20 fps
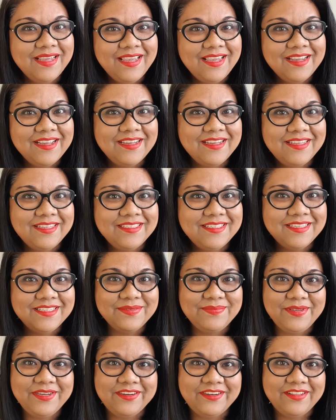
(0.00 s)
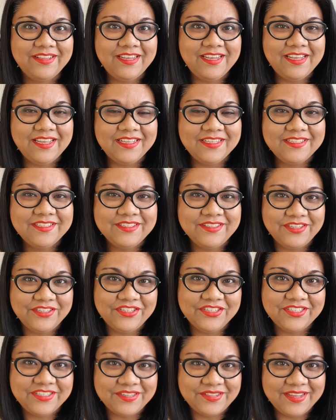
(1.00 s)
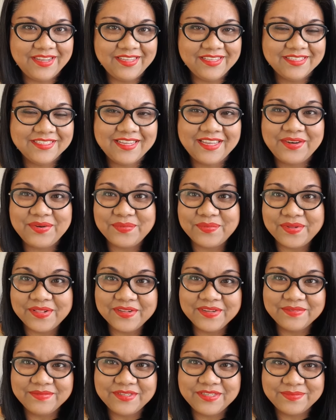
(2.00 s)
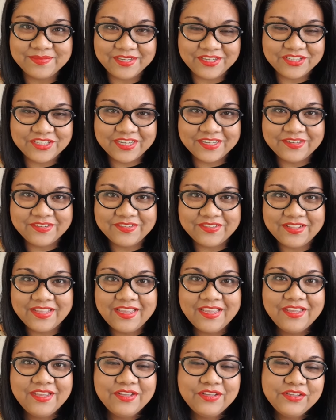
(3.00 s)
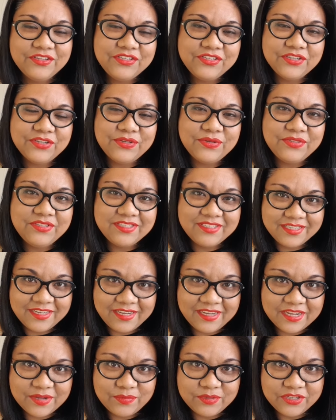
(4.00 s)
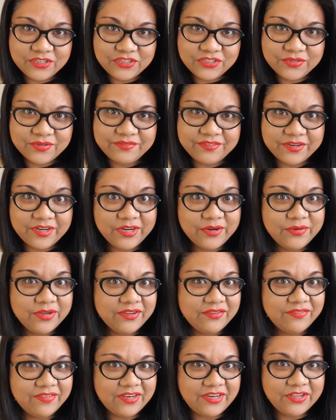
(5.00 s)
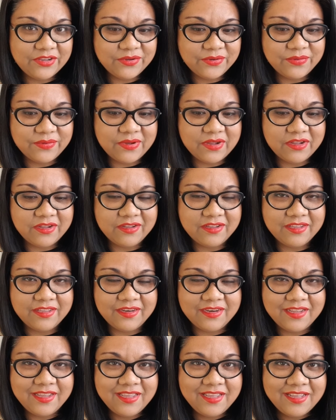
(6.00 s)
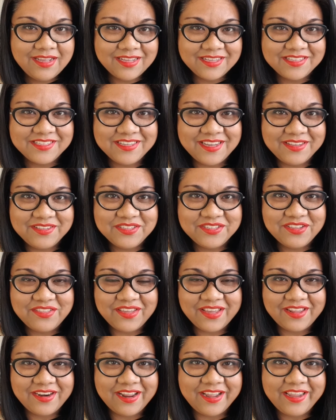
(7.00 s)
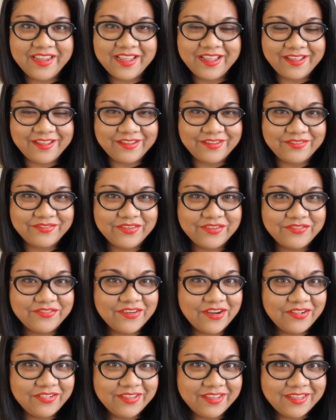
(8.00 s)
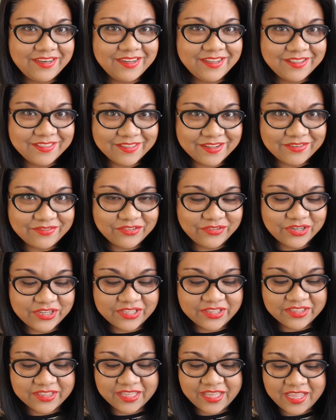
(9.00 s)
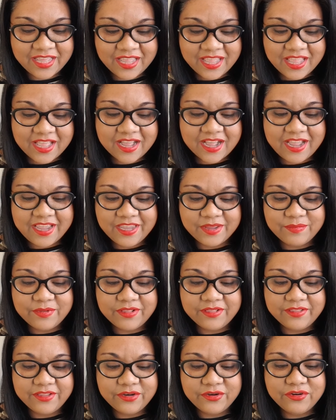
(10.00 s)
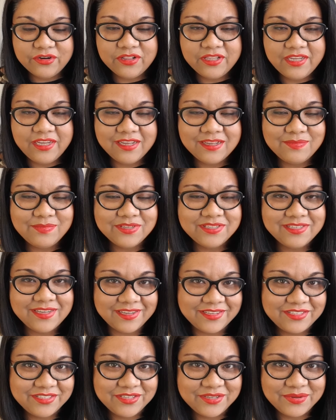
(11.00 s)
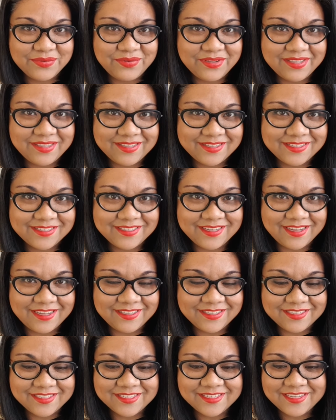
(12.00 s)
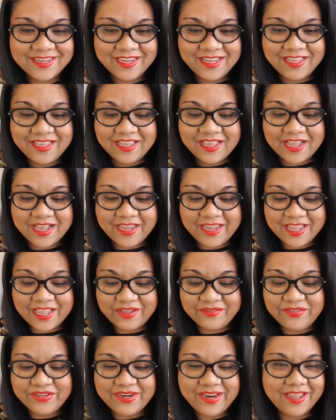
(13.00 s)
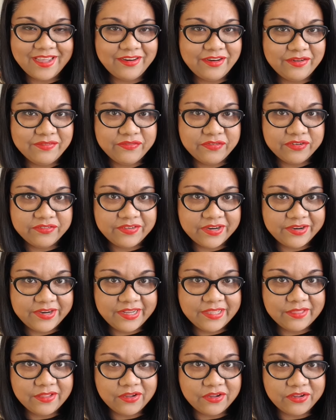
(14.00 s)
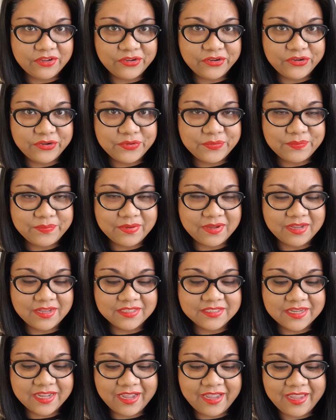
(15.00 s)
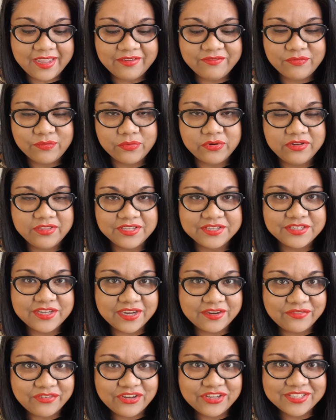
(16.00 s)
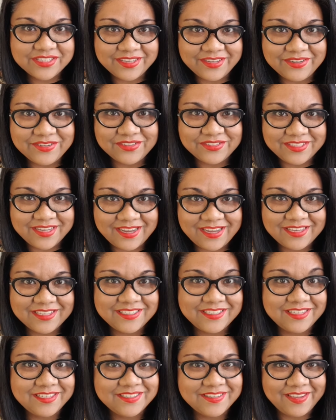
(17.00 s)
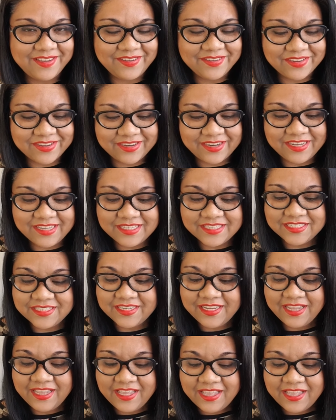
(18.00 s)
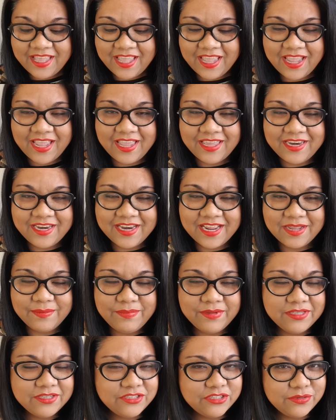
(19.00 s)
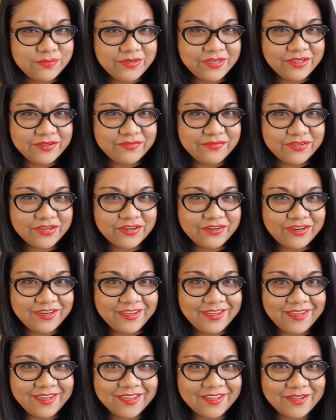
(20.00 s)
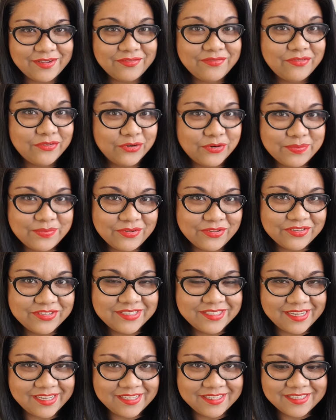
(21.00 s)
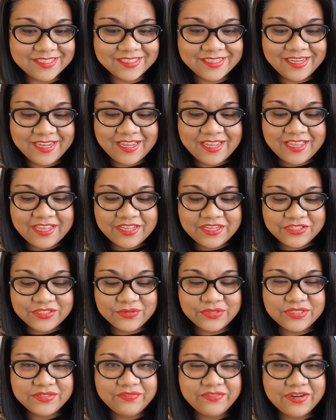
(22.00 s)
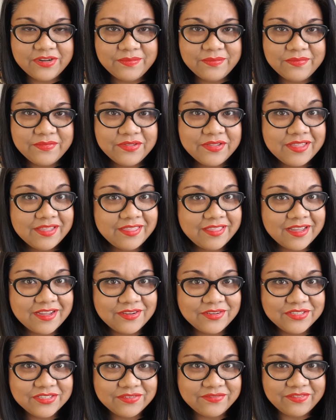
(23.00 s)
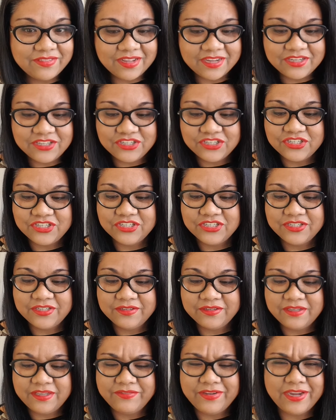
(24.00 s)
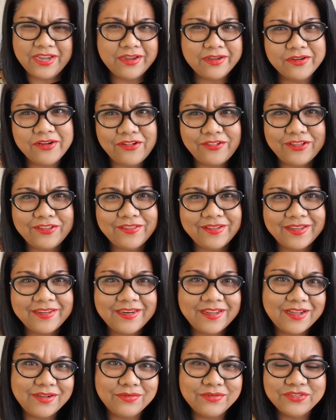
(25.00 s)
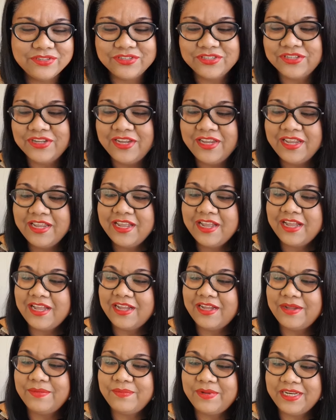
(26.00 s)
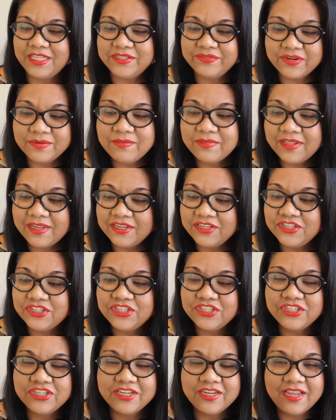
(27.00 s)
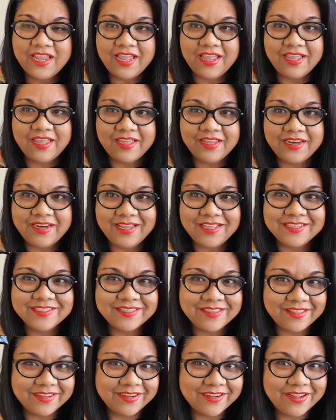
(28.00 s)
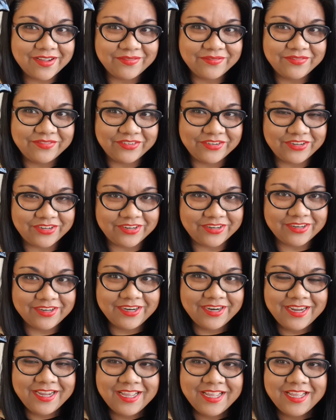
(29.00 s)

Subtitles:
Hey guys, it's me, Arlene, Delicious Delights, and welcome to my channel. So today I want to do a very quick video on a scent that I have fallen in love with. I am literally obsessed with this scent. I haven't had it for very long, but I have worn this every single day since I got it. And it happens to be a very affordable scent. So it's from the house of LUSH, if I can call it that, house. But it's from LUSH, and it's the Comforter.